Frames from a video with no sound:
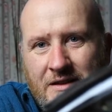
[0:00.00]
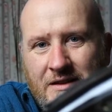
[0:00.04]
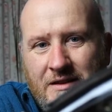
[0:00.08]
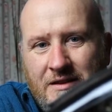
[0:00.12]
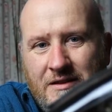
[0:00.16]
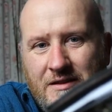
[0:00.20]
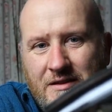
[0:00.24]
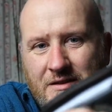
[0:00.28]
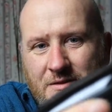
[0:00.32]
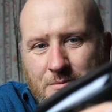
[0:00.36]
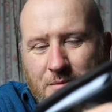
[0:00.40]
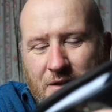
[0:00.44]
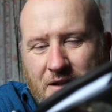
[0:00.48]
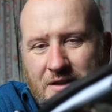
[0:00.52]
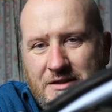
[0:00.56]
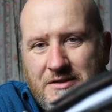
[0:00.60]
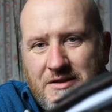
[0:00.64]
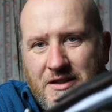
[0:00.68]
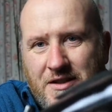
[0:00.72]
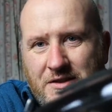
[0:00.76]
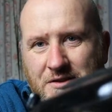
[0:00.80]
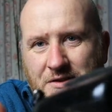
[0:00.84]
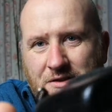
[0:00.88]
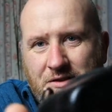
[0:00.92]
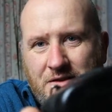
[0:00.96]
in this back
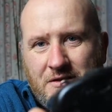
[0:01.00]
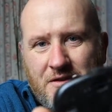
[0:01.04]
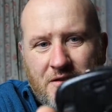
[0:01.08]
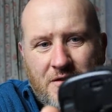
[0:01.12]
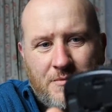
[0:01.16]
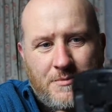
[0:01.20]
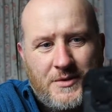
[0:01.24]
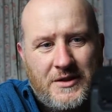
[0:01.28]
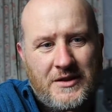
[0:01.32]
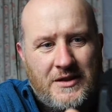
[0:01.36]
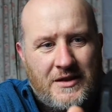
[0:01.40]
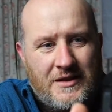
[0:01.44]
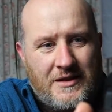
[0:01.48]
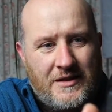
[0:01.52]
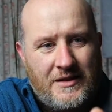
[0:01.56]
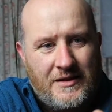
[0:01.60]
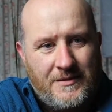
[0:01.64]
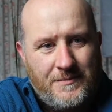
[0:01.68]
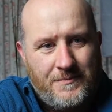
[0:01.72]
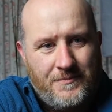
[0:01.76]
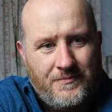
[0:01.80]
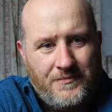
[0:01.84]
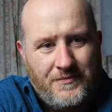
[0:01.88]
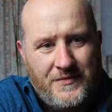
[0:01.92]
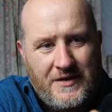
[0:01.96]
section in the back,
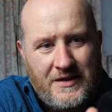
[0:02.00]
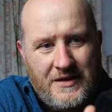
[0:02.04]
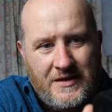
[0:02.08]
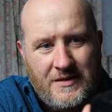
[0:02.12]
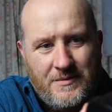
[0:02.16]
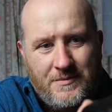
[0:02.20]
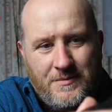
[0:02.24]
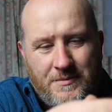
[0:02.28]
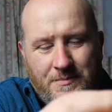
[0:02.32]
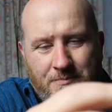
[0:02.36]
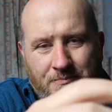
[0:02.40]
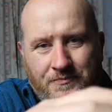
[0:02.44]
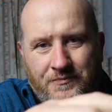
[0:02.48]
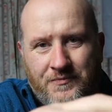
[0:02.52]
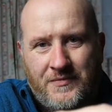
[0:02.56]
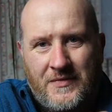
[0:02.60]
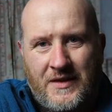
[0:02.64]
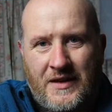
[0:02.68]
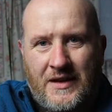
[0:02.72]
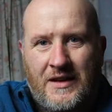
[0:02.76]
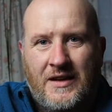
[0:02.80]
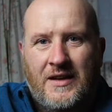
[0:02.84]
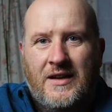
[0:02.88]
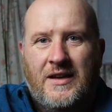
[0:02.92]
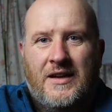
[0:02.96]
and
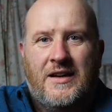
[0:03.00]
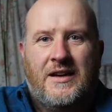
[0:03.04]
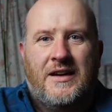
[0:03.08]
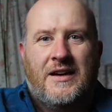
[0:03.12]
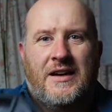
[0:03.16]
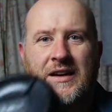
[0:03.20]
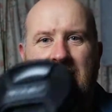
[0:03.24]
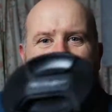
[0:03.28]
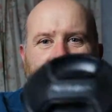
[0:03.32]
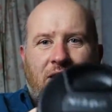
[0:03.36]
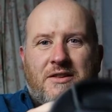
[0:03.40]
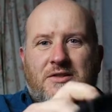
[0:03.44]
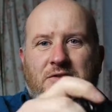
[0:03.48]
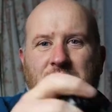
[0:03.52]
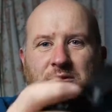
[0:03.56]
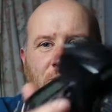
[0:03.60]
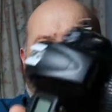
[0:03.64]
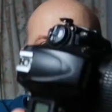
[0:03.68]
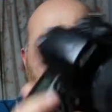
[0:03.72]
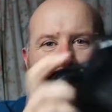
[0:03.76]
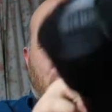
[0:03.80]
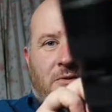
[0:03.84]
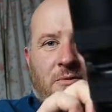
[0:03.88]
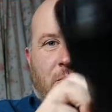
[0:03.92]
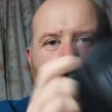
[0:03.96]
that's
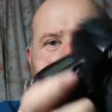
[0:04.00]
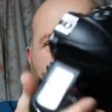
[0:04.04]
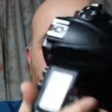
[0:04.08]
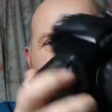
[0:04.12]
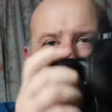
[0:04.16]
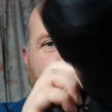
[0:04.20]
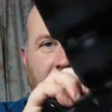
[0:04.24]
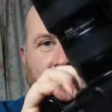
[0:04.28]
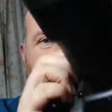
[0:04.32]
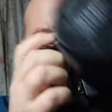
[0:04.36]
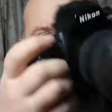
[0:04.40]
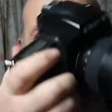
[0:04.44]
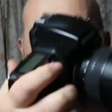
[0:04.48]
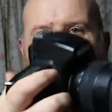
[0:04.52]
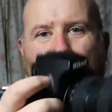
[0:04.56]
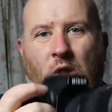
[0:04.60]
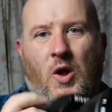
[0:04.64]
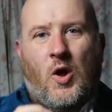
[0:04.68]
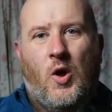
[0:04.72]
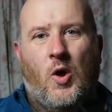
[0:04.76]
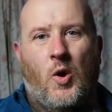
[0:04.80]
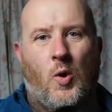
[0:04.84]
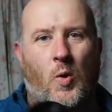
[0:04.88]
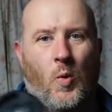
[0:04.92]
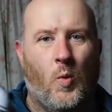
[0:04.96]
all from
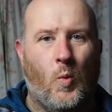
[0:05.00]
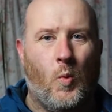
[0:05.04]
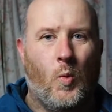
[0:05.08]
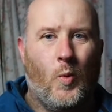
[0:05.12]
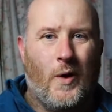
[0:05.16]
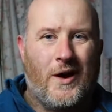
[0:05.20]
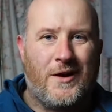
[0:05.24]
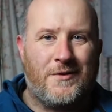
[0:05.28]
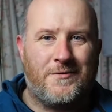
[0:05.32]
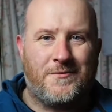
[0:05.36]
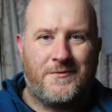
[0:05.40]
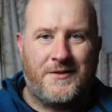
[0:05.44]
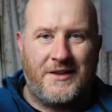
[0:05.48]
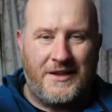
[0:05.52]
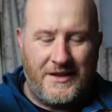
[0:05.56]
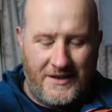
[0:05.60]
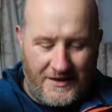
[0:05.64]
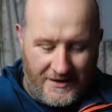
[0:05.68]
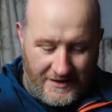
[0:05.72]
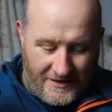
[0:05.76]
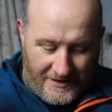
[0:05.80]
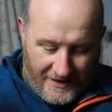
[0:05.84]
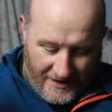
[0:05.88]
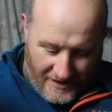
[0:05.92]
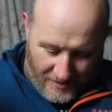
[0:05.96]

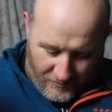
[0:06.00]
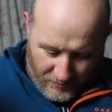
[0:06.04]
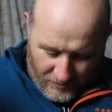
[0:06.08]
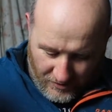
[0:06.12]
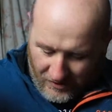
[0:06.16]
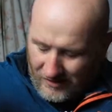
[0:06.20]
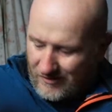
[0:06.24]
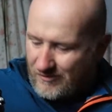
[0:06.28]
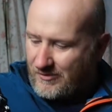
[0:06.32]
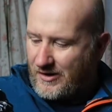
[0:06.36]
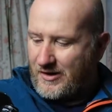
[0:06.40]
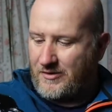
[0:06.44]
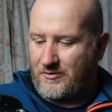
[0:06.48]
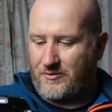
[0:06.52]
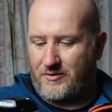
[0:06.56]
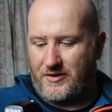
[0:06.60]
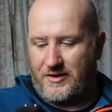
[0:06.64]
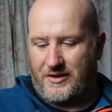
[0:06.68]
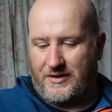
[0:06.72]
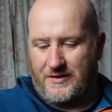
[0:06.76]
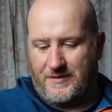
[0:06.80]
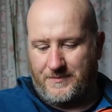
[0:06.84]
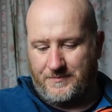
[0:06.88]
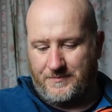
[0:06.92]
wafting the camera around.